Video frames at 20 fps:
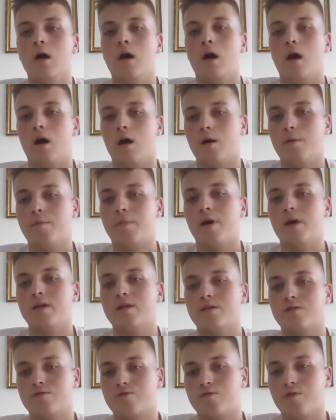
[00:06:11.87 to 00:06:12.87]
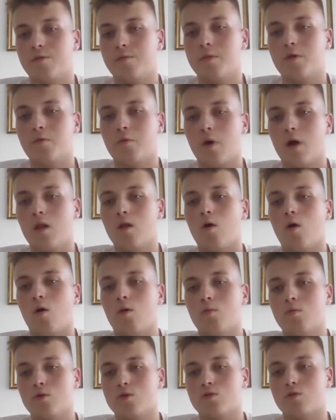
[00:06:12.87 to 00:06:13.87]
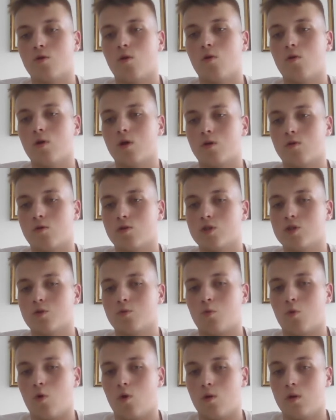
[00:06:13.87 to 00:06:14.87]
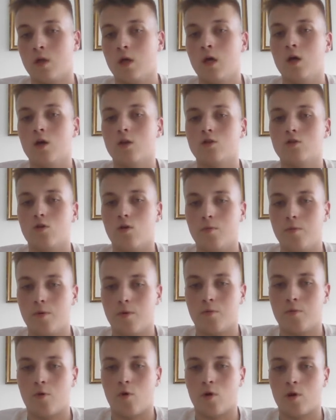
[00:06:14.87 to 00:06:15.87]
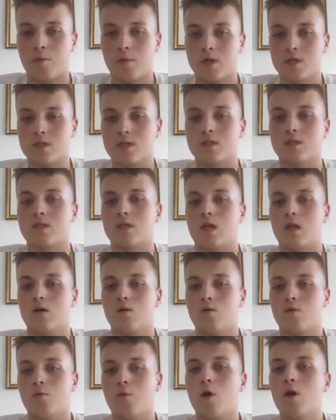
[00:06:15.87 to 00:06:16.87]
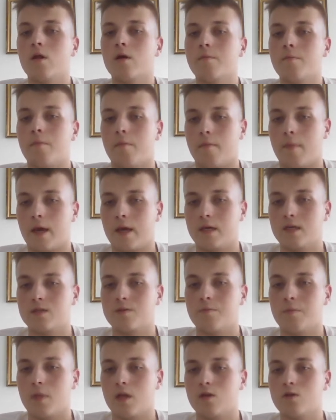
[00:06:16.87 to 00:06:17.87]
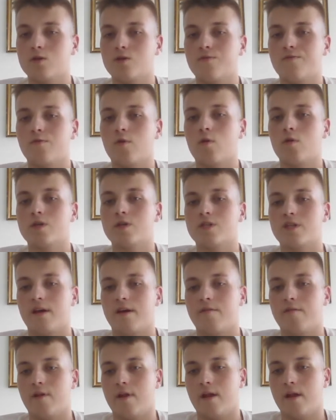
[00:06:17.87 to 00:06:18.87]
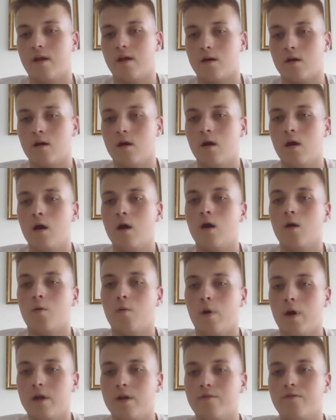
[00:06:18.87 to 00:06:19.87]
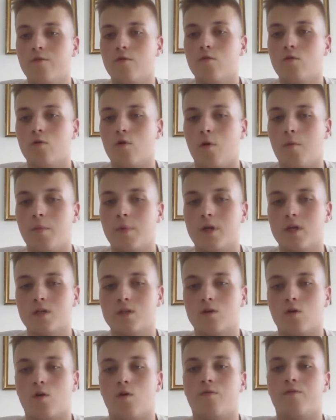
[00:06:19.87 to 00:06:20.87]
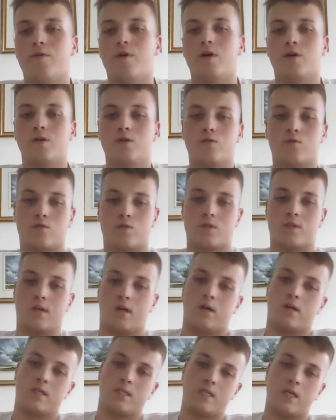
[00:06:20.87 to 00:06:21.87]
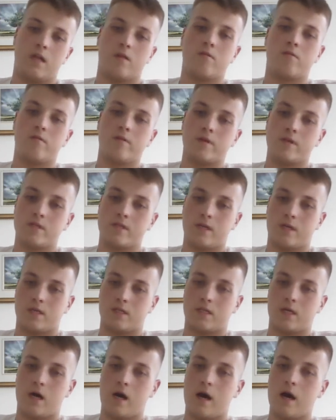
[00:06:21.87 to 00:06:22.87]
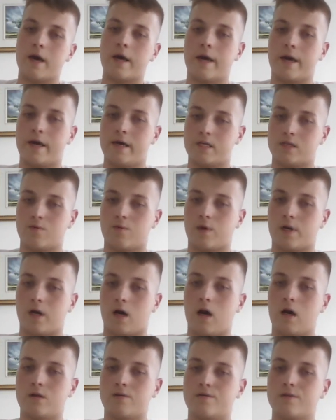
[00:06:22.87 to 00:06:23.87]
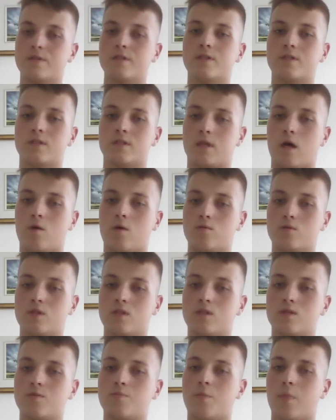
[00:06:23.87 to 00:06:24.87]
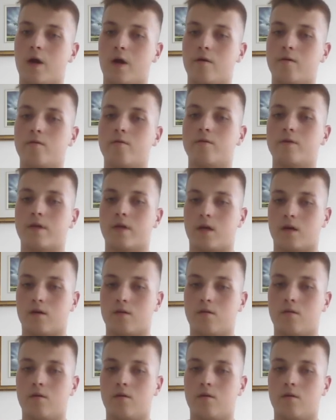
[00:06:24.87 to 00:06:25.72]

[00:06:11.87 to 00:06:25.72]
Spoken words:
are paid extremely well almost all across the world. Top programmers in Silicon Valley make millions of dollars every year. Quite a few companies offer to start salaries as high as 100,000 per year.